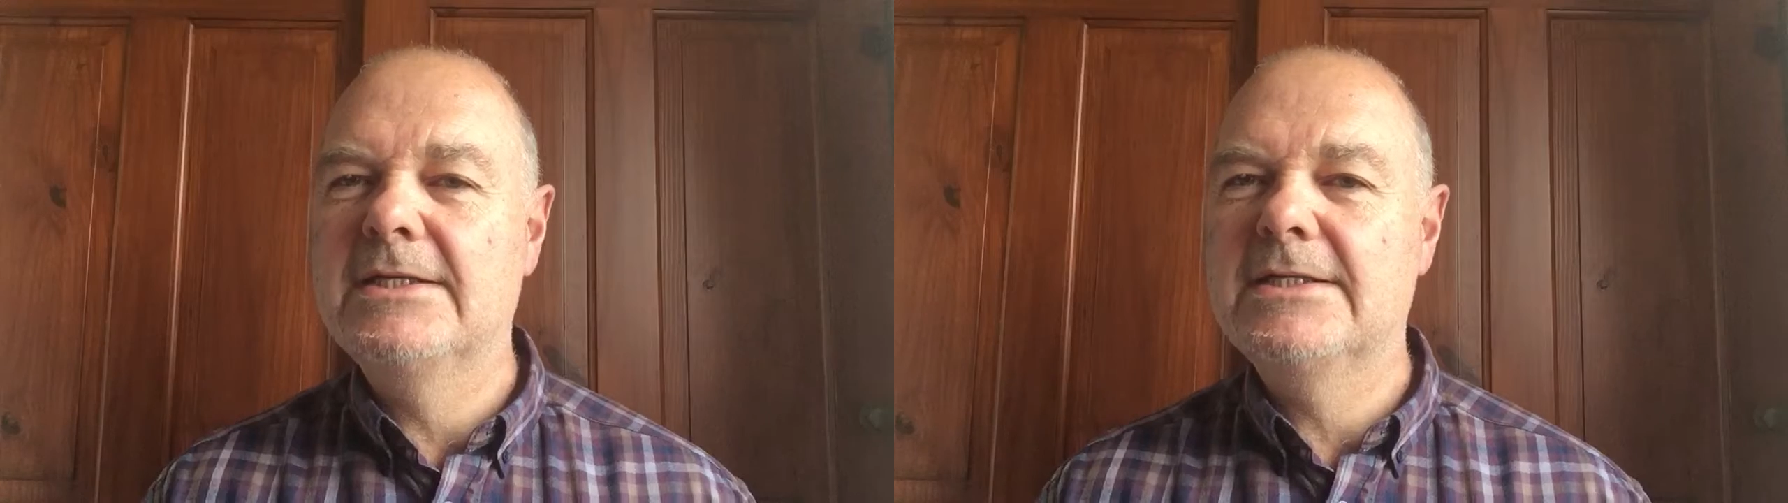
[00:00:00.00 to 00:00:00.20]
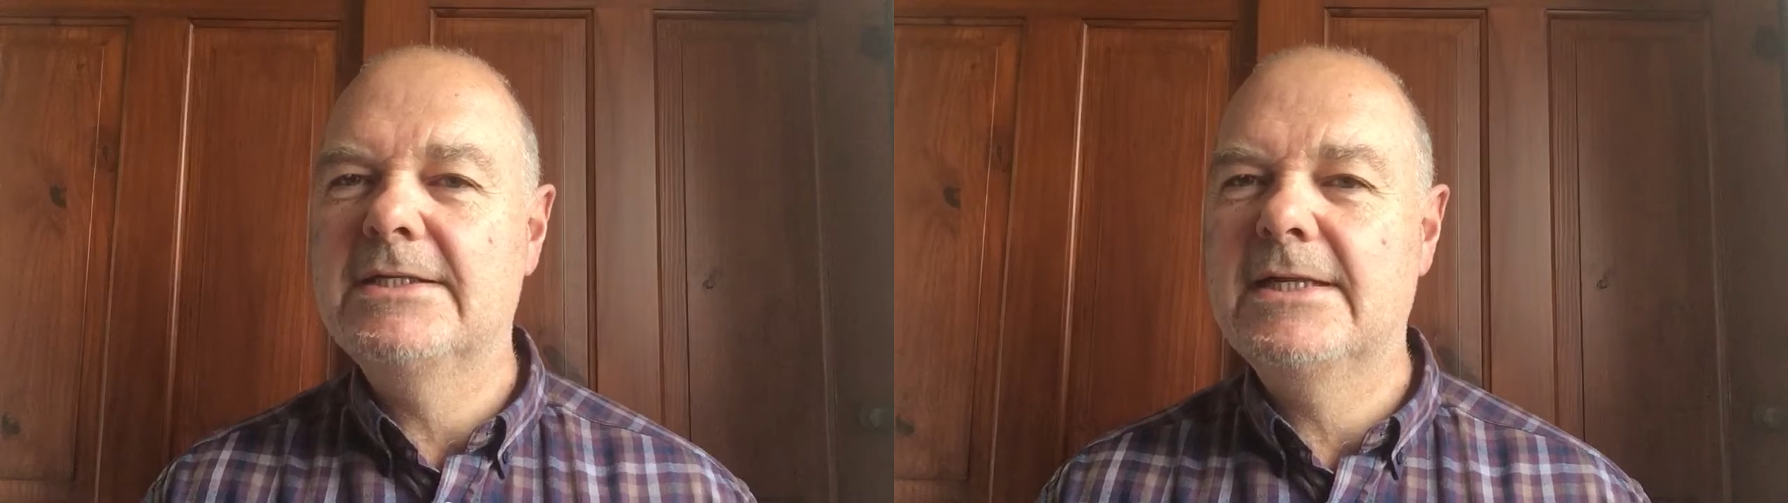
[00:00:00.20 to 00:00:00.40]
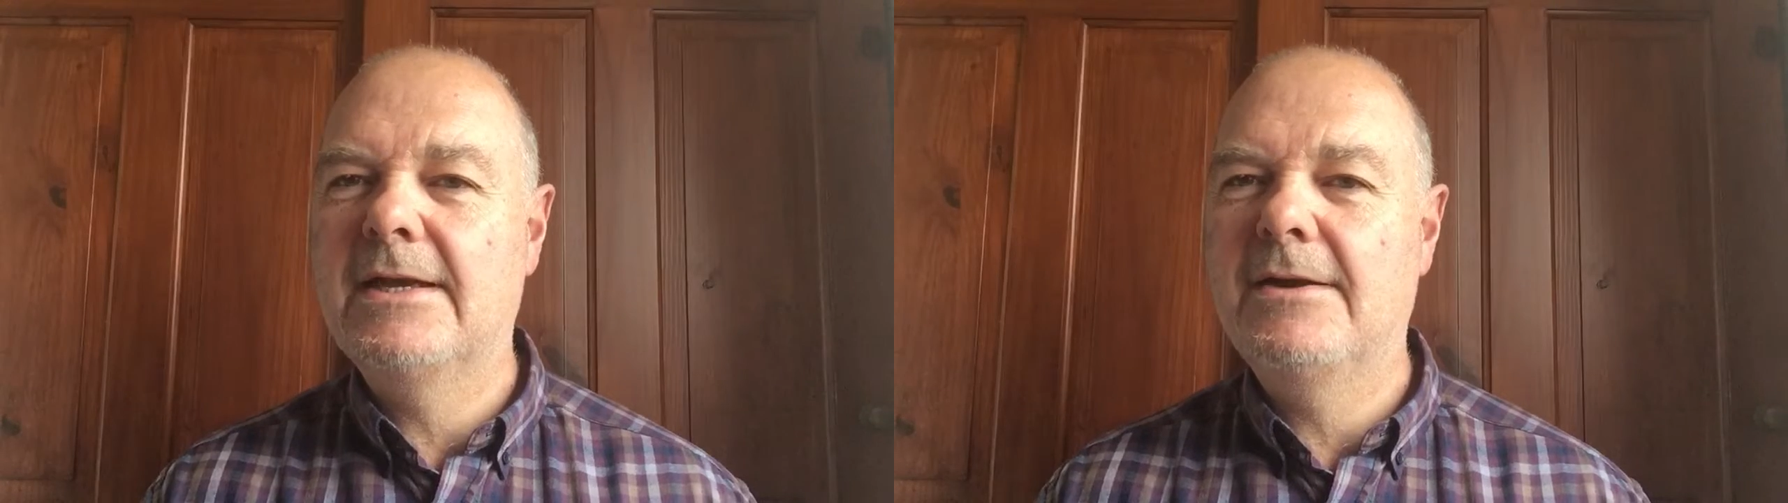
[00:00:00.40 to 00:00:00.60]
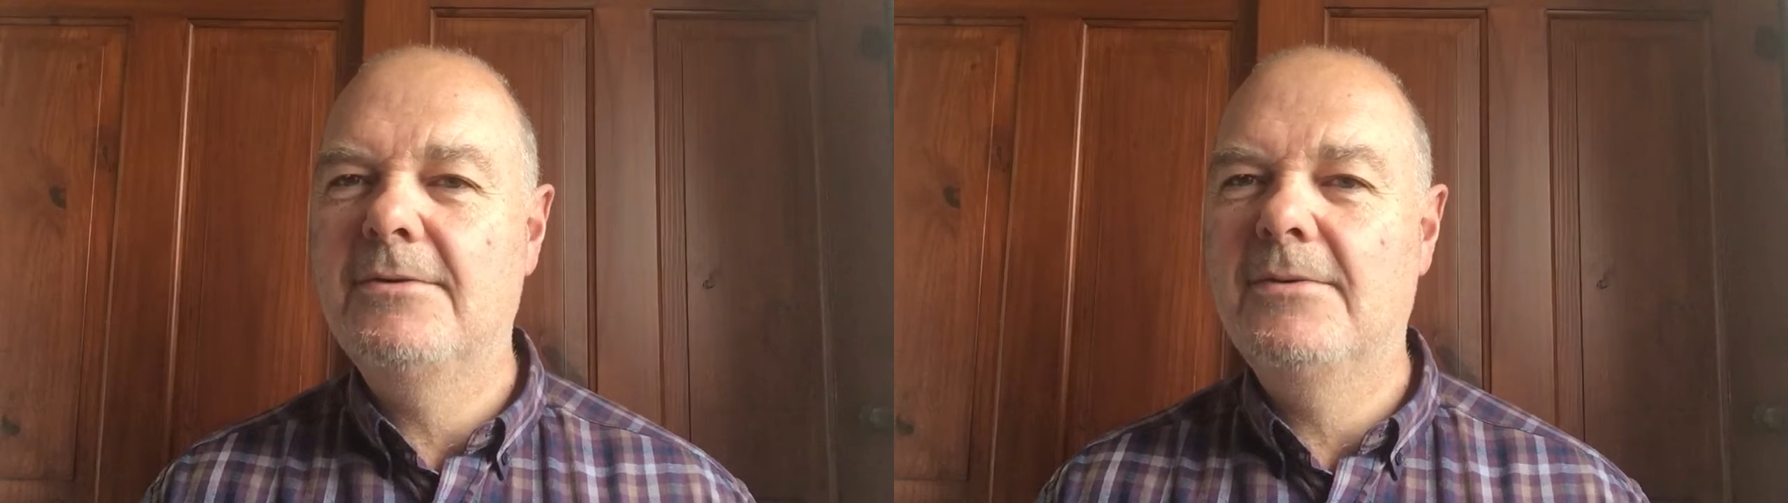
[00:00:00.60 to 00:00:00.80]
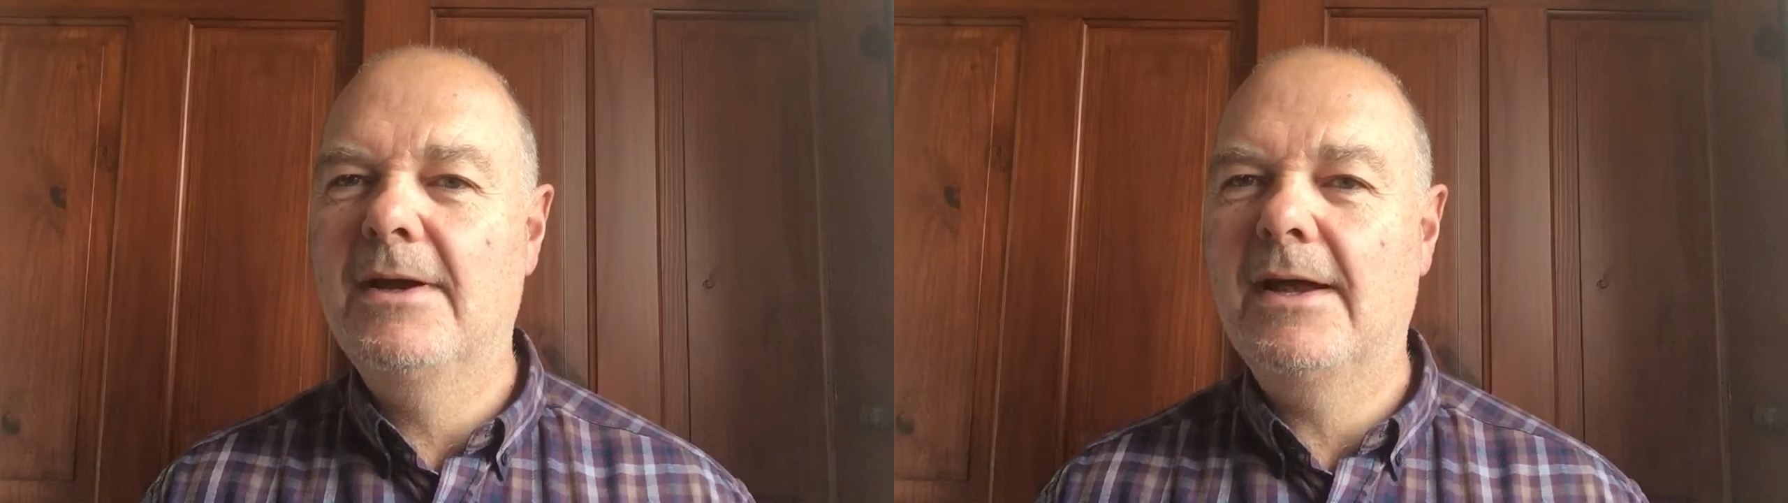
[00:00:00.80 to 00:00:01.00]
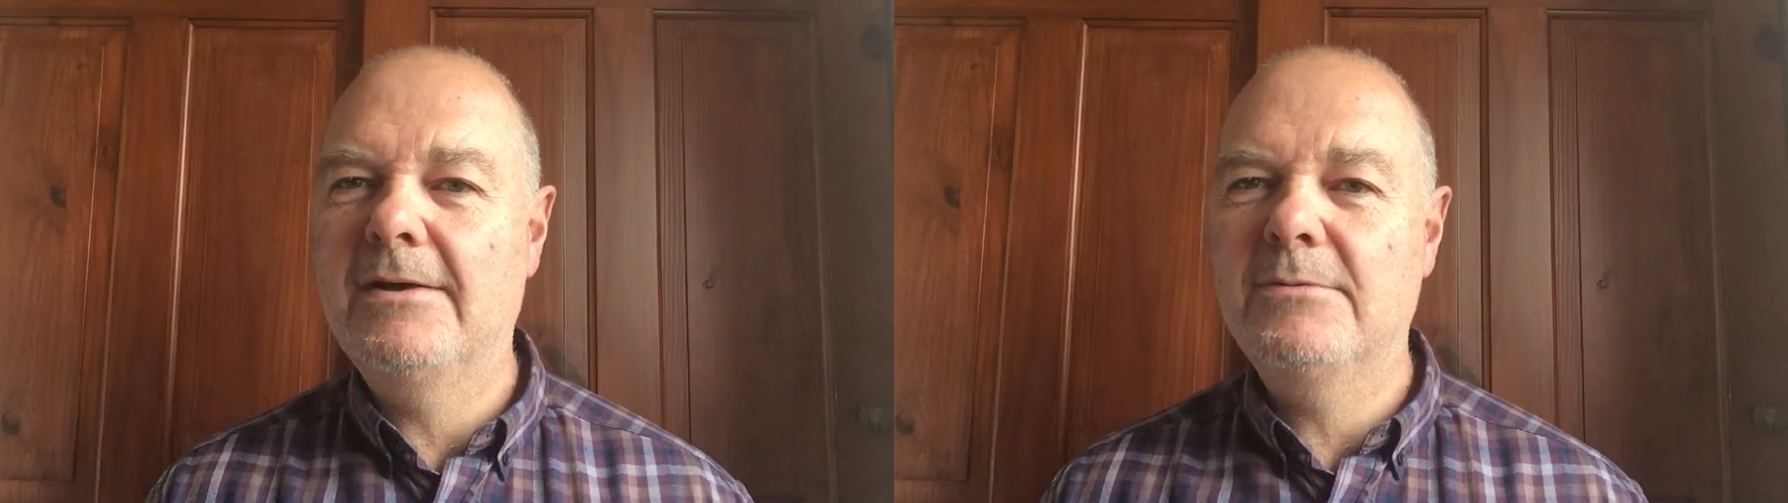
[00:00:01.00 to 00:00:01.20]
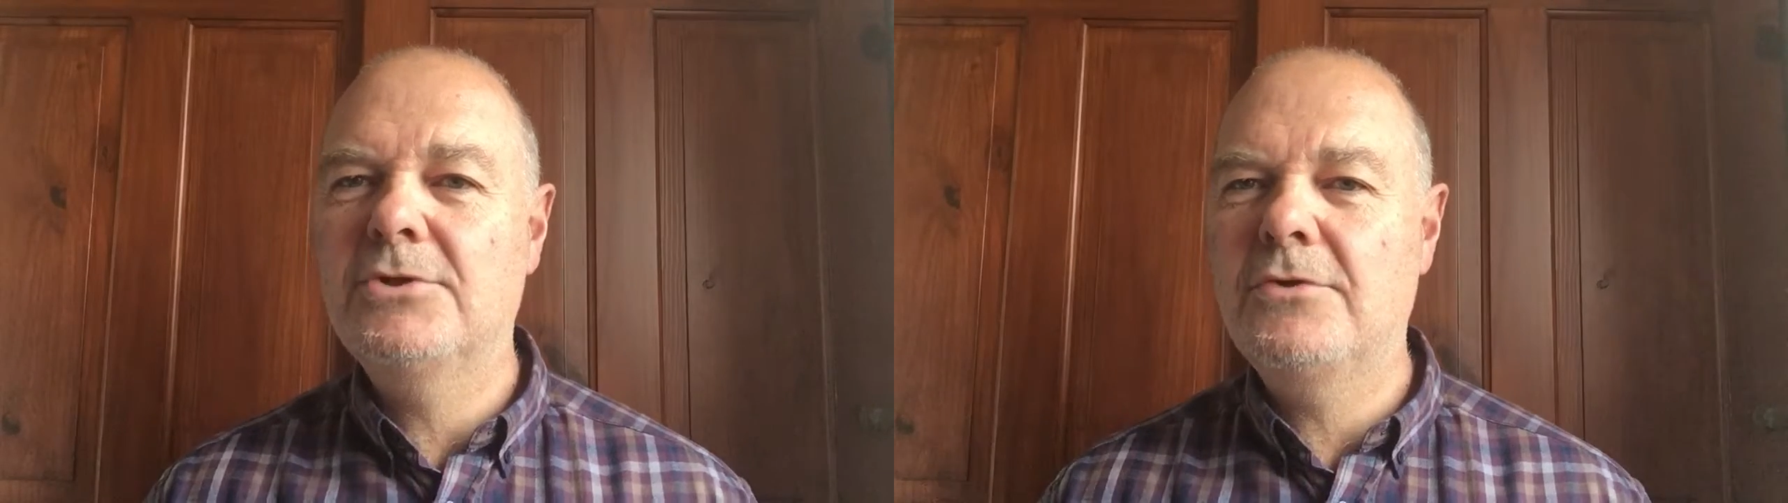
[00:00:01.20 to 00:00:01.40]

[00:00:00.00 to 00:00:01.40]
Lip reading: So and I was